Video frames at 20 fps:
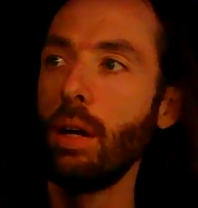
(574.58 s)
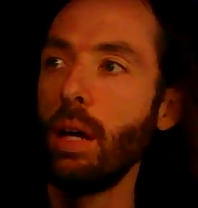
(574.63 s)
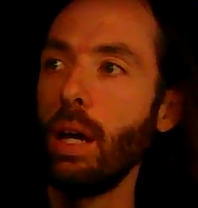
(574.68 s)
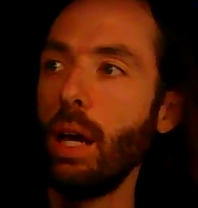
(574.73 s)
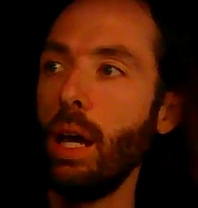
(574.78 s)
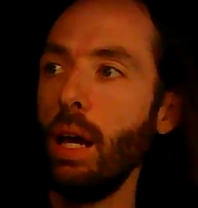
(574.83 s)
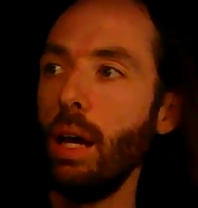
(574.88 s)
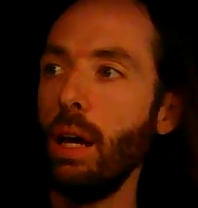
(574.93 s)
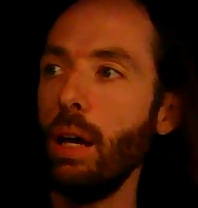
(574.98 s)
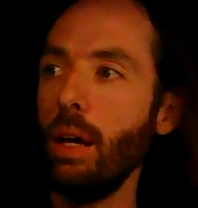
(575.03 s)

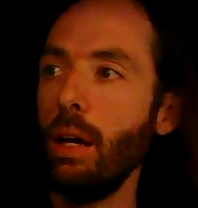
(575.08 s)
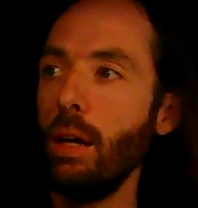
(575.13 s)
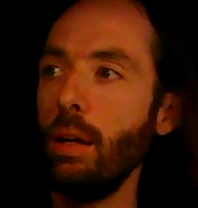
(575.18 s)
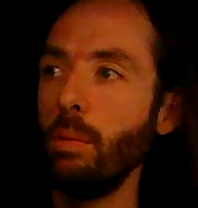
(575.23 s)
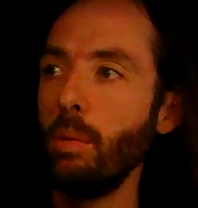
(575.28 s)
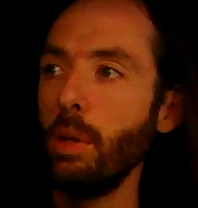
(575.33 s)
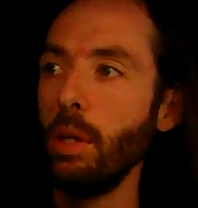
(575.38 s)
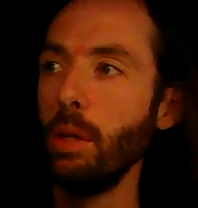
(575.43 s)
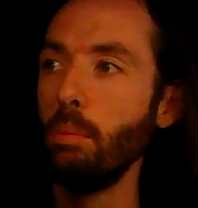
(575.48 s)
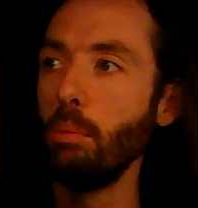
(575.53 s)
and
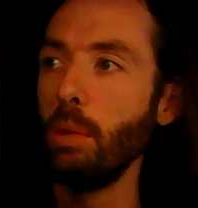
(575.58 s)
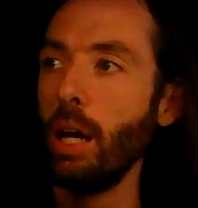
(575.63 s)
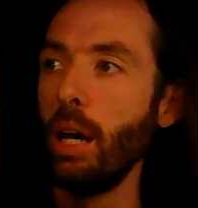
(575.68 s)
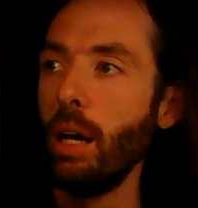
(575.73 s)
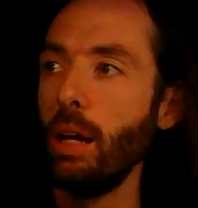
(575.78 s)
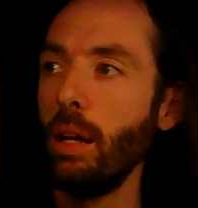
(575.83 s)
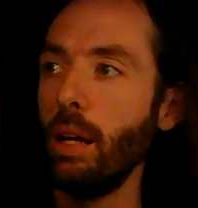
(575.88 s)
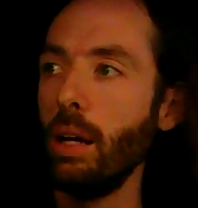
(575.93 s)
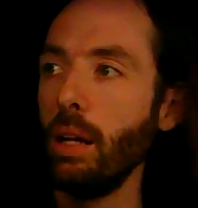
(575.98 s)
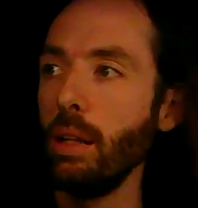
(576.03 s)
we apply
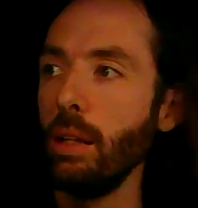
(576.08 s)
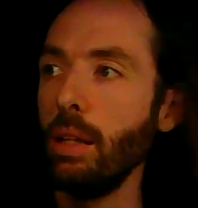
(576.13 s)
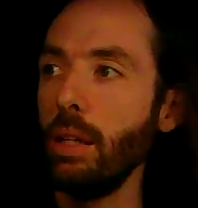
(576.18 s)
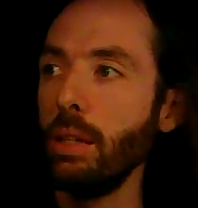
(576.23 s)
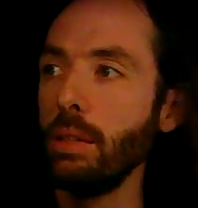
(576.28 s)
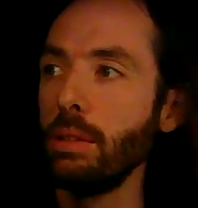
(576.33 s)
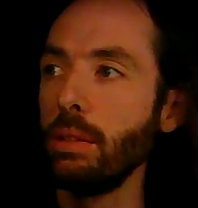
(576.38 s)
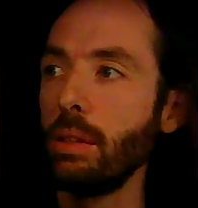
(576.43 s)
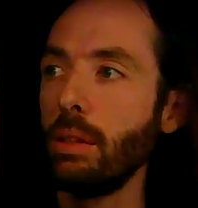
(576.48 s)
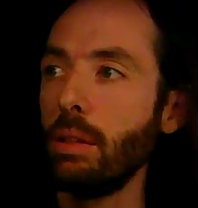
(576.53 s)
it on a
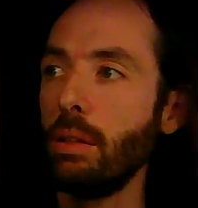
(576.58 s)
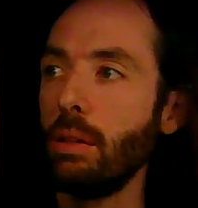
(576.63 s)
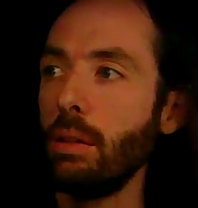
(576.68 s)
list.